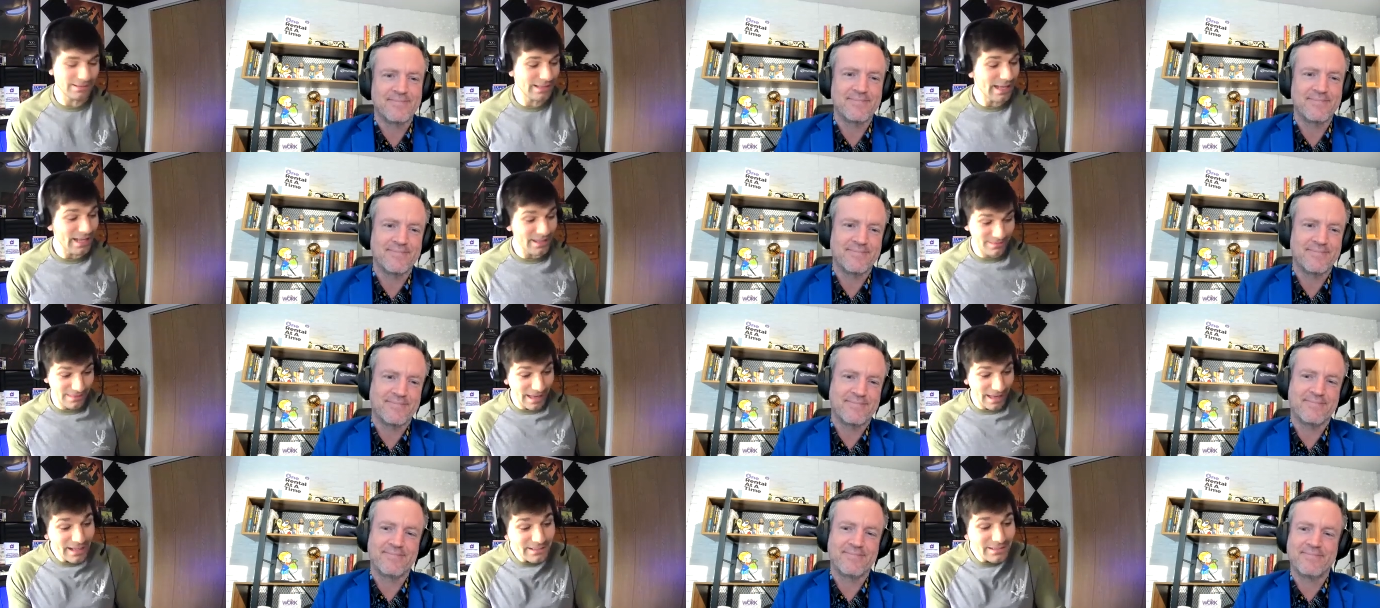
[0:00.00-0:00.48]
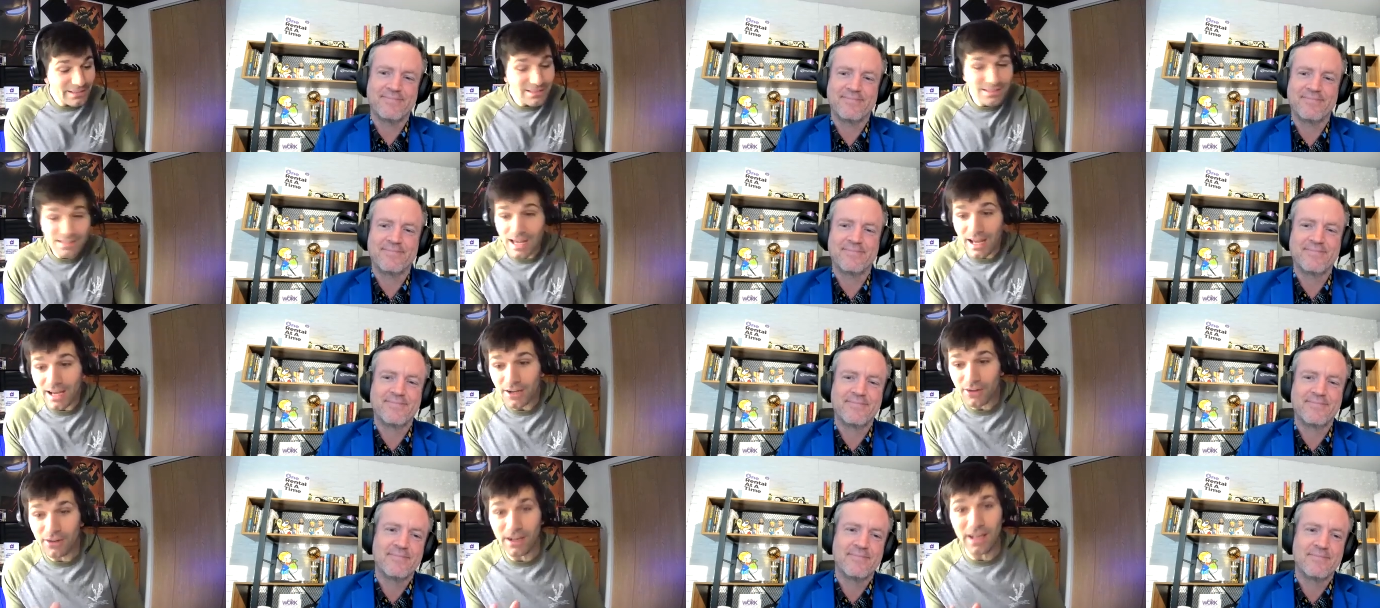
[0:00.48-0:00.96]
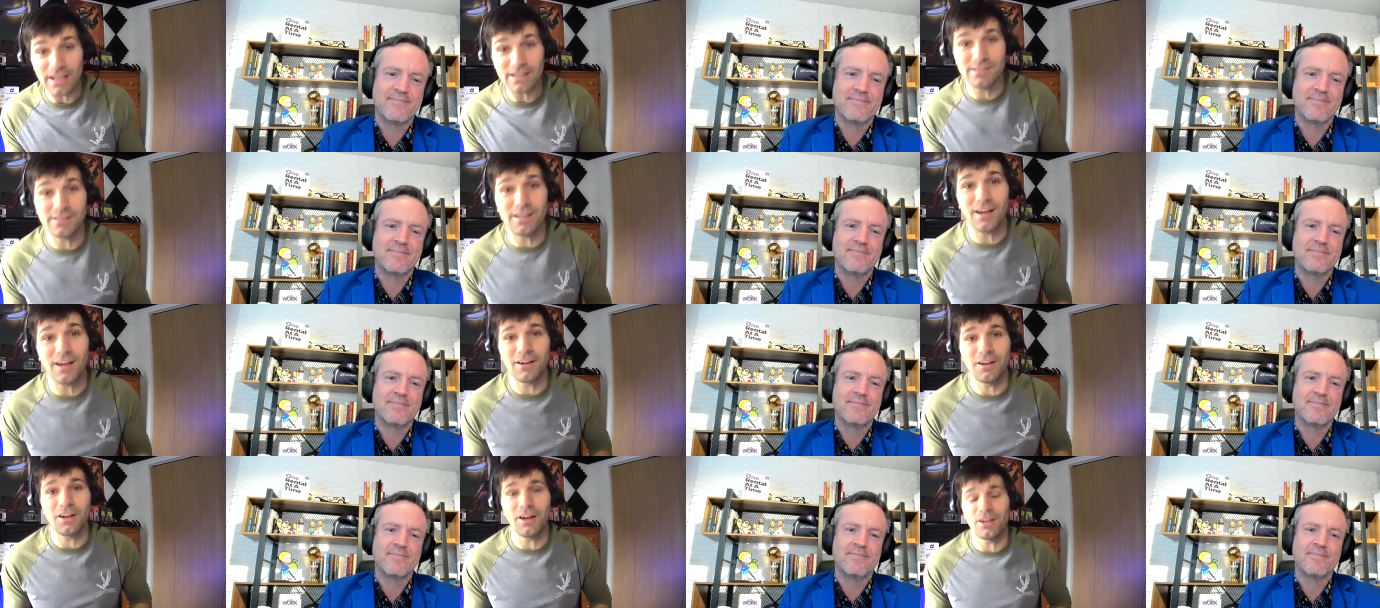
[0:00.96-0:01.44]
Speaker 1: That that desire has
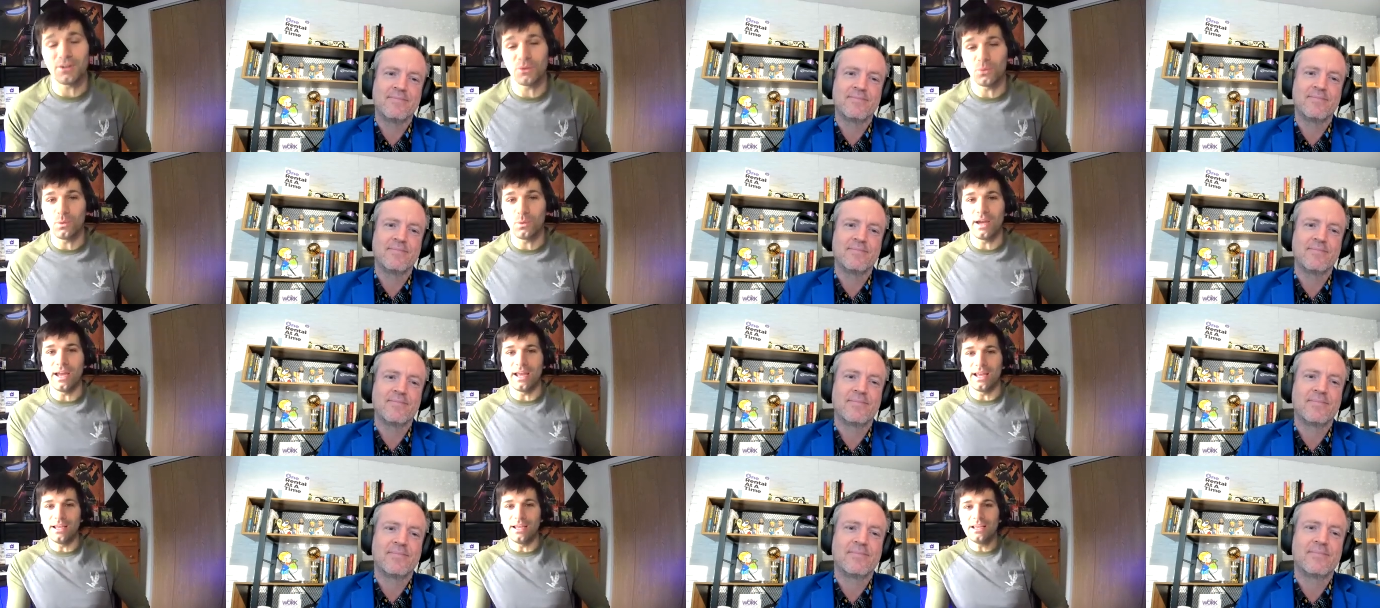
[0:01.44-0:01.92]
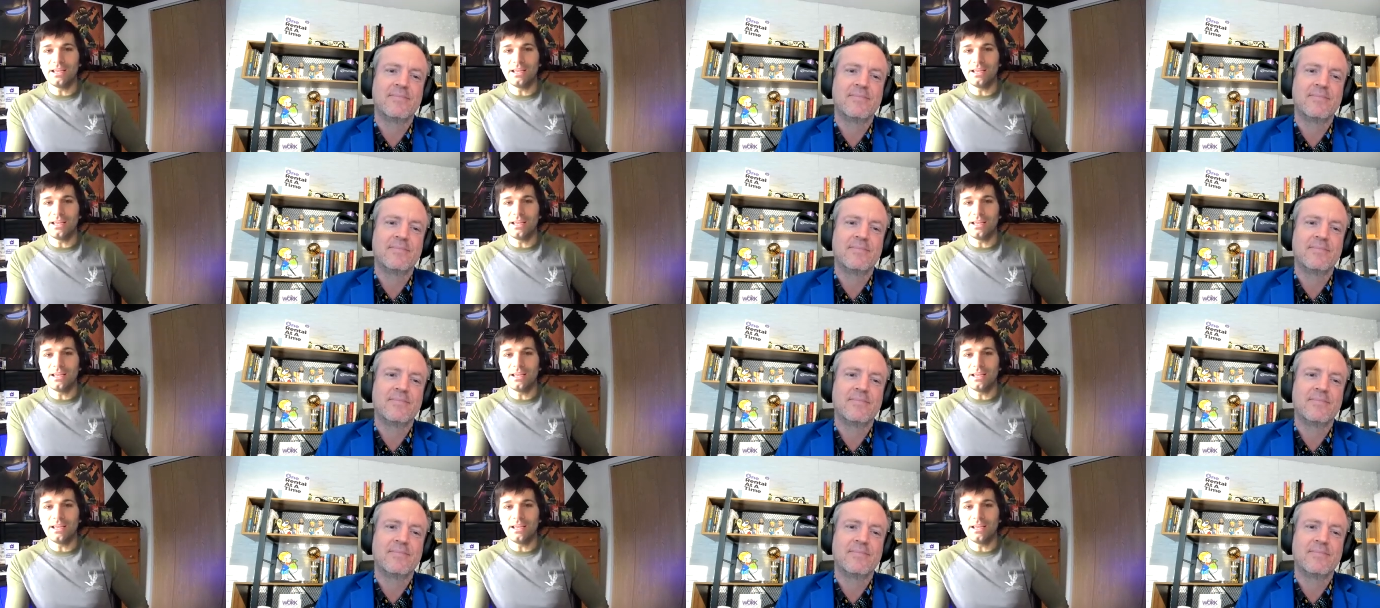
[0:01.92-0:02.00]
not gone away.